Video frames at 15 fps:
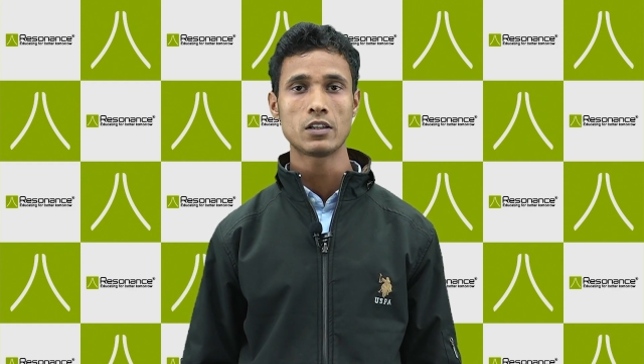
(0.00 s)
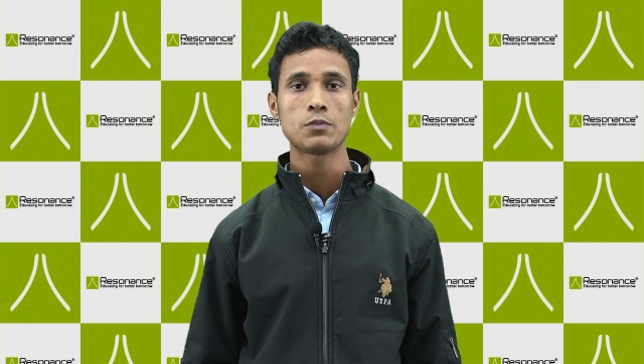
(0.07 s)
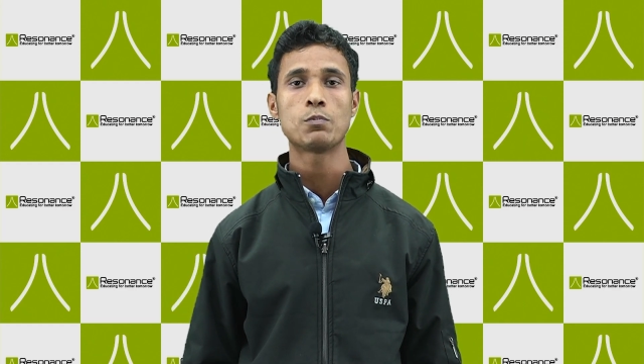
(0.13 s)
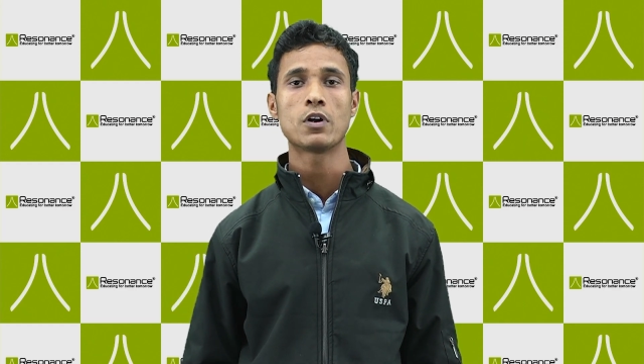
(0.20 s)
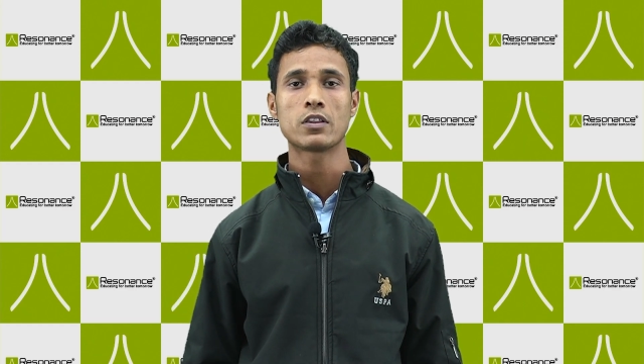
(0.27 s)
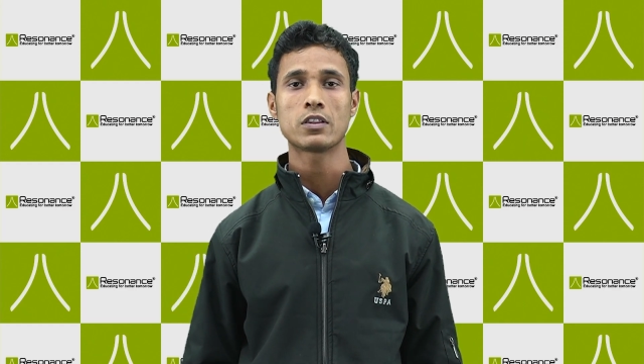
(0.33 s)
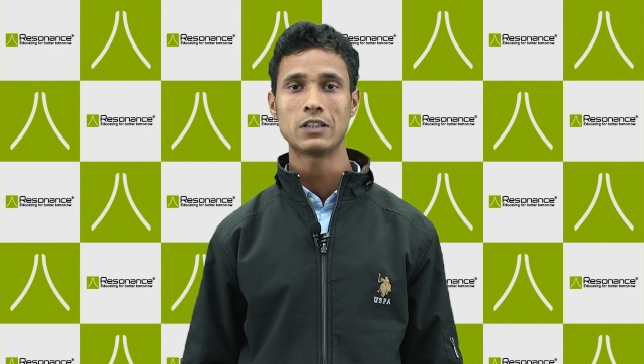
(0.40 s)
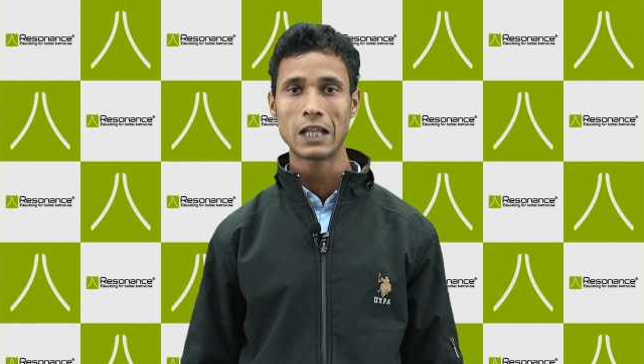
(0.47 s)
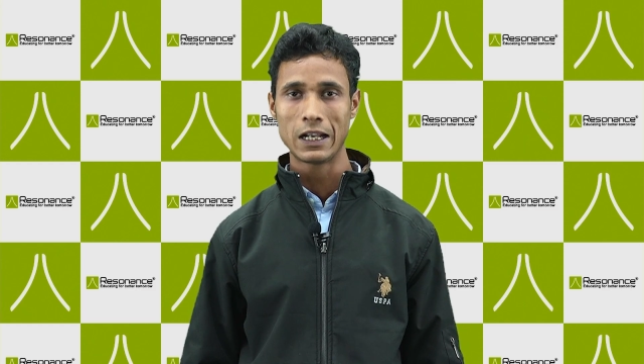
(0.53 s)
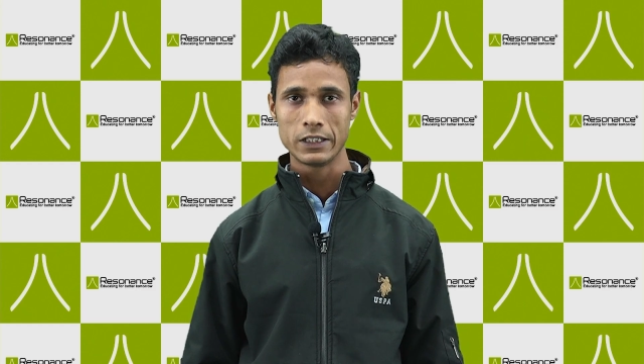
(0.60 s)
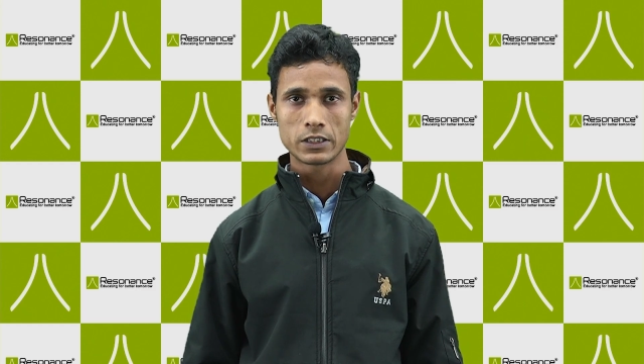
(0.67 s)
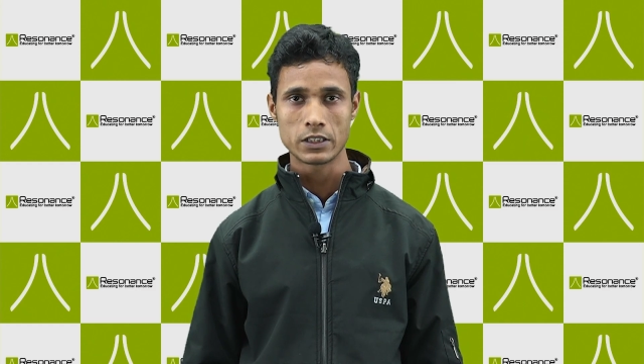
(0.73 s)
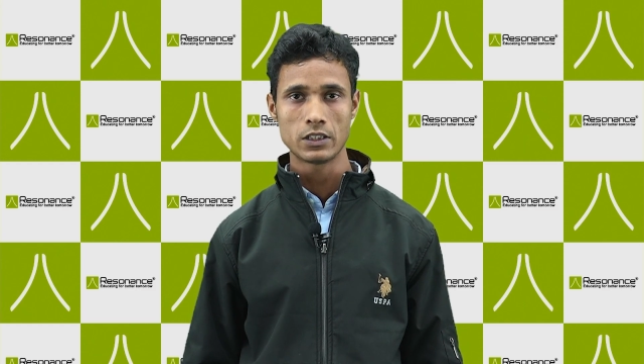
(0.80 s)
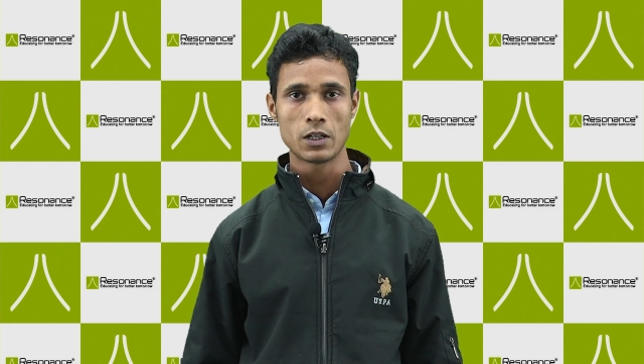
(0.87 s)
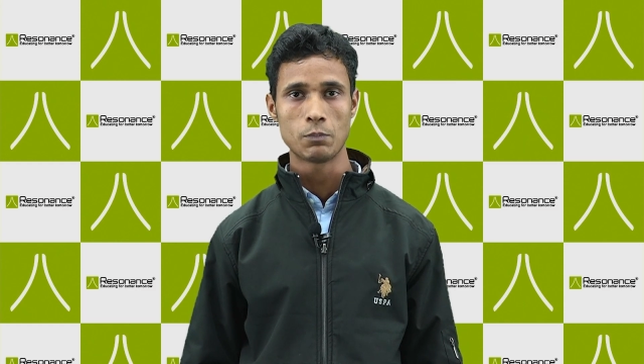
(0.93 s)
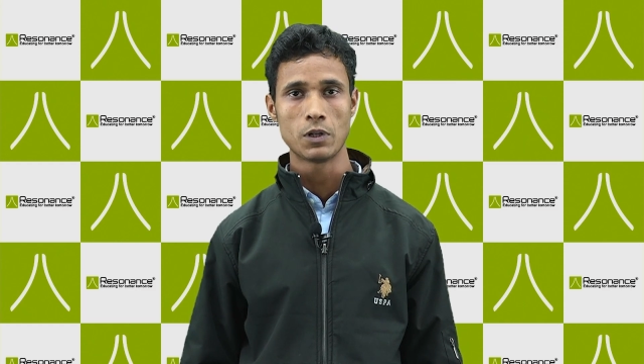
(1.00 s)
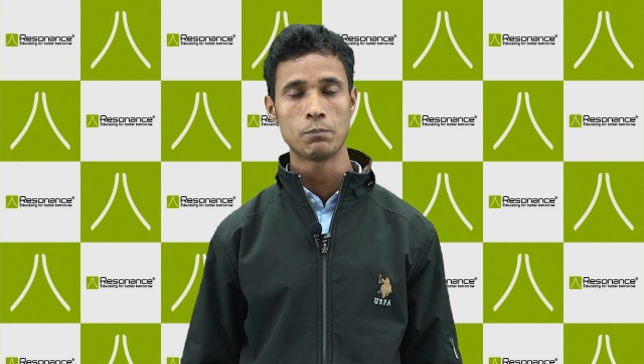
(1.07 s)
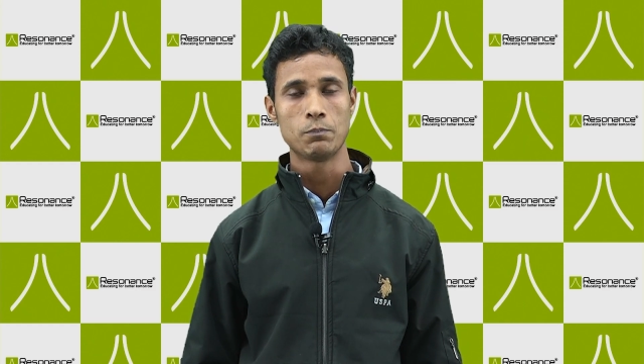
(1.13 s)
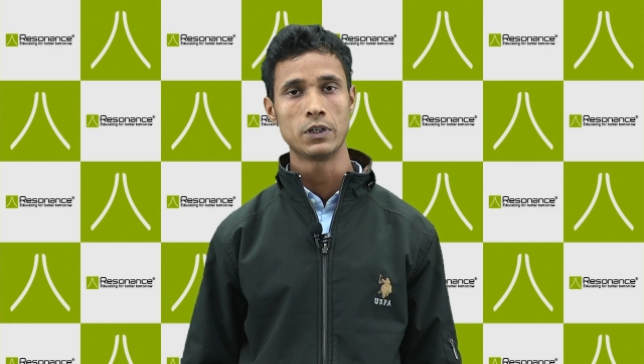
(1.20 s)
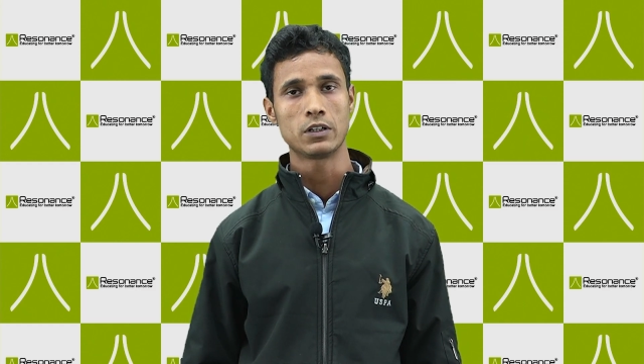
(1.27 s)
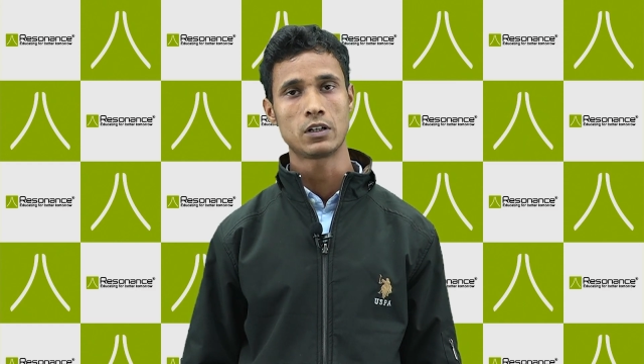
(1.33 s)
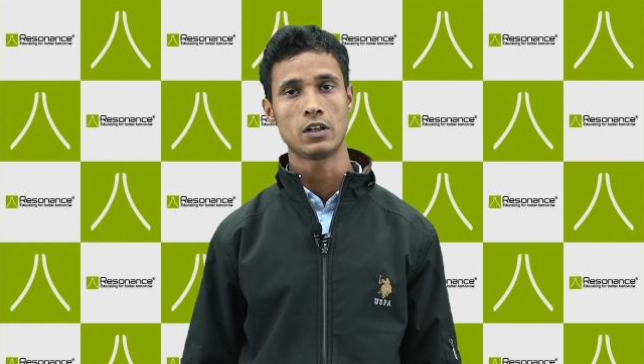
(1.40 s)
personality
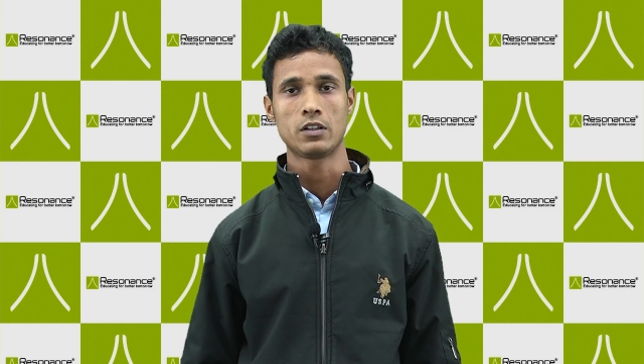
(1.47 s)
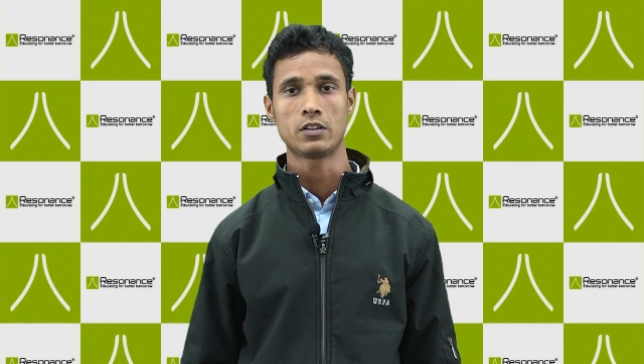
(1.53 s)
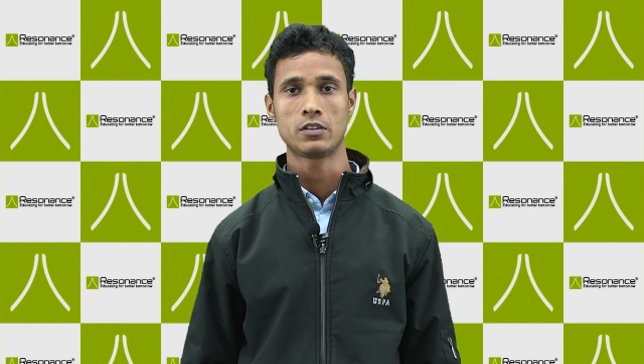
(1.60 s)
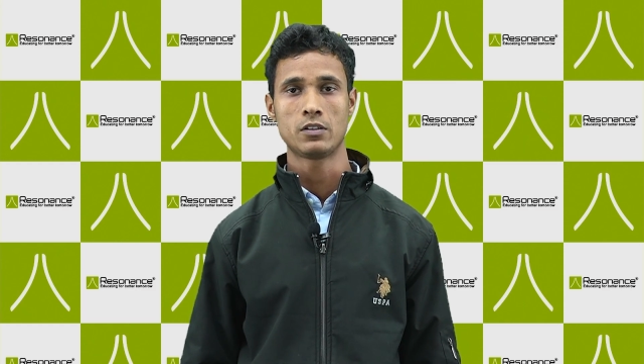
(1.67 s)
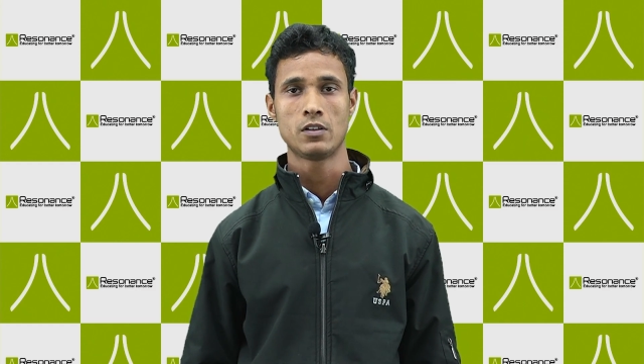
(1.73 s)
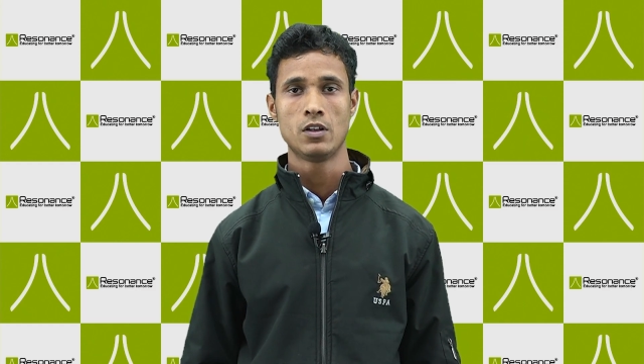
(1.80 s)
development class.